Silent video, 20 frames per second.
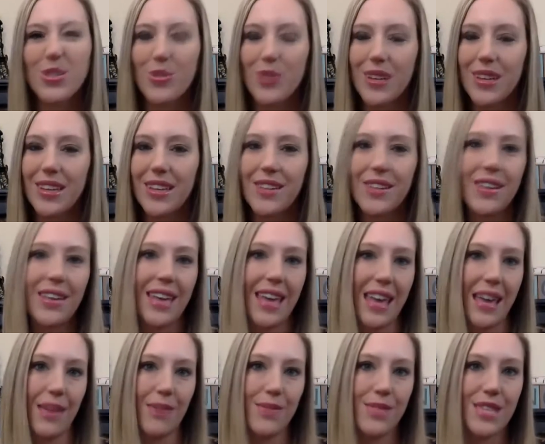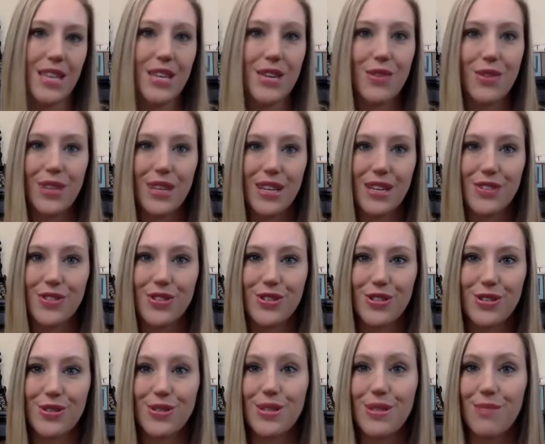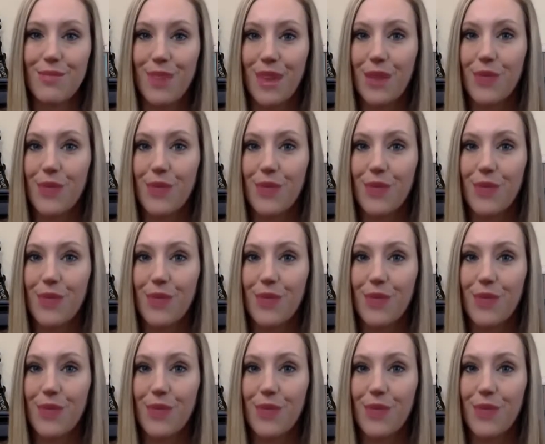short little games that you can introduce and